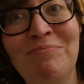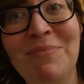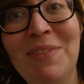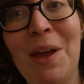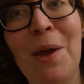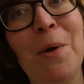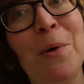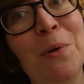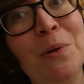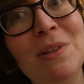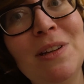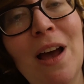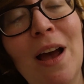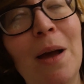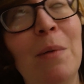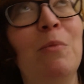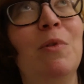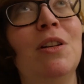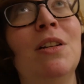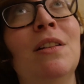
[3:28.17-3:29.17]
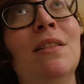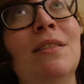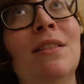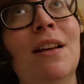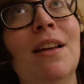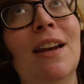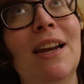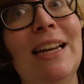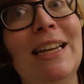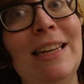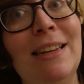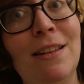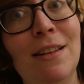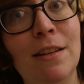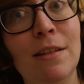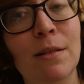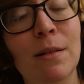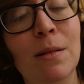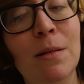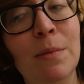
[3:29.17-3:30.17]
that whole time, which is not
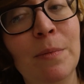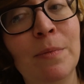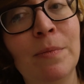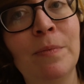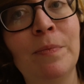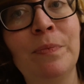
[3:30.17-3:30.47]
ideal.